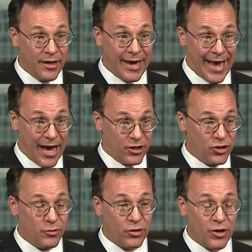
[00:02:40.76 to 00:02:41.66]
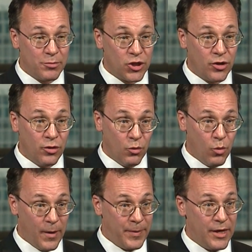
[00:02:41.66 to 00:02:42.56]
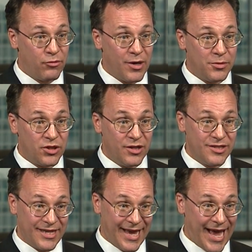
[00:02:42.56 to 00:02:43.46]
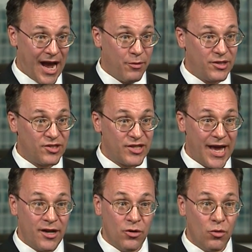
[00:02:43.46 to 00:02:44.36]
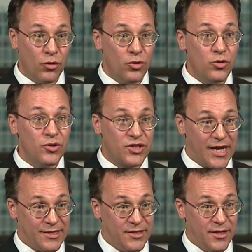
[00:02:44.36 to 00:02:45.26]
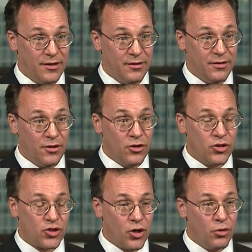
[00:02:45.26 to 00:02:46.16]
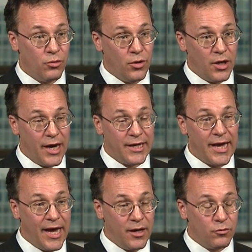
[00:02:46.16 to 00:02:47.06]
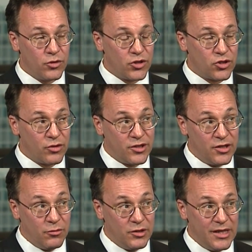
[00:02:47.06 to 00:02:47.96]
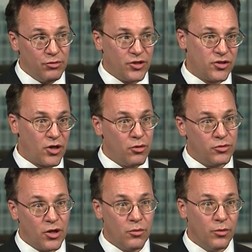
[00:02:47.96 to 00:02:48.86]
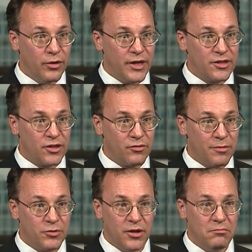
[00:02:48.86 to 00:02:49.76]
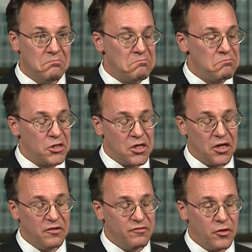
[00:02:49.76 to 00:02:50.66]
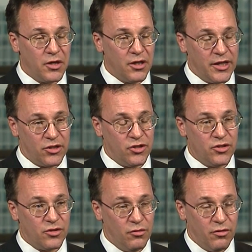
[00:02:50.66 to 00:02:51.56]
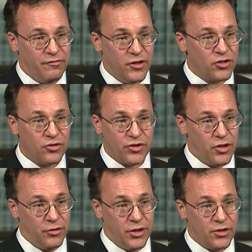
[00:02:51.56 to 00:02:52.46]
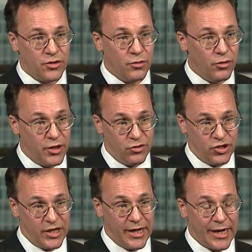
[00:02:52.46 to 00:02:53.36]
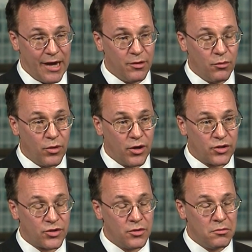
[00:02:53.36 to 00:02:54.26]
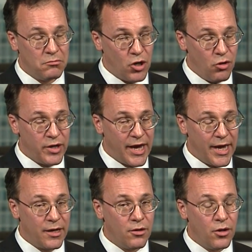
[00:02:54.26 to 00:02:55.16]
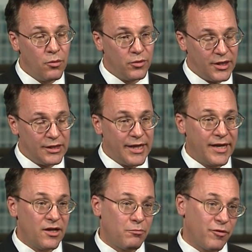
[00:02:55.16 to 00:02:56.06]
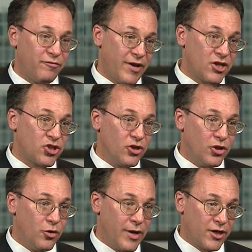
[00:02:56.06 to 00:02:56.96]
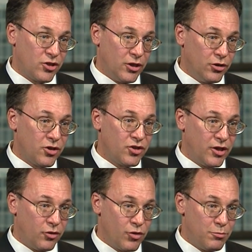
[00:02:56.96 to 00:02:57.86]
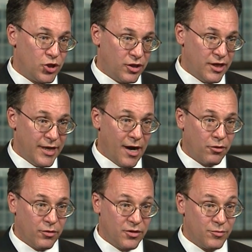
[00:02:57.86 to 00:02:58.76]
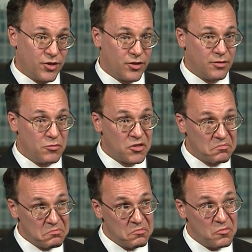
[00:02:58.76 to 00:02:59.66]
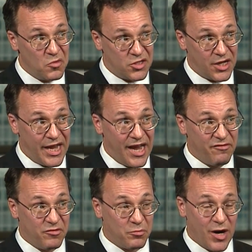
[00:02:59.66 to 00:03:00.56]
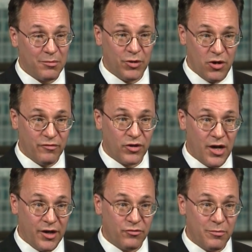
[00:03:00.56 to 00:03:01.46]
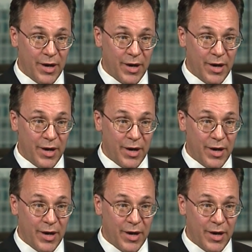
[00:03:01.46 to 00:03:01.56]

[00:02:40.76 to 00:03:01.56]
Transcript: how to do encryption, what the encryption is, how it's set, or who sets it. So again, we're just trusting what Diebold says, oh, don't worry, it's encrypted. But none of the voting elections or officials know this or understand how it works. Okay, well then let a professional who actually looks at encryption key algorithm systems, which I have for probably over 100